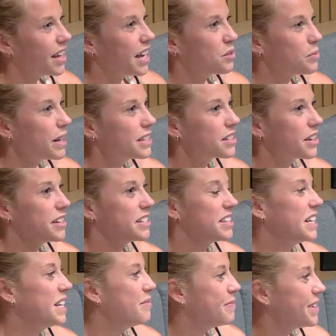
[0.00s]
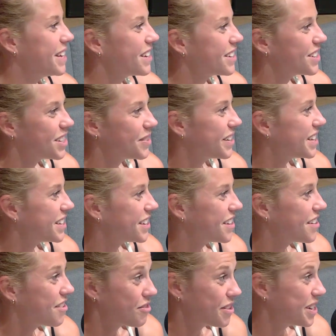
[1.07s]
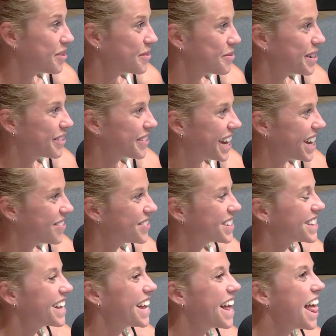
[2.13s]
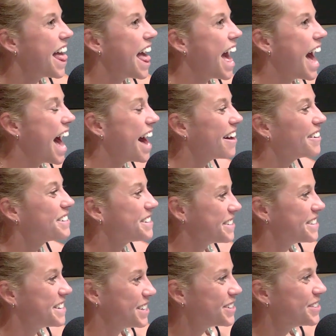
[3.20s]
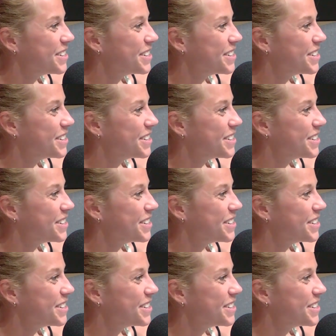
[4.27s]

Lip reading: As well as going to the Olympics, you went to 3 Commonwealth Games. How do the two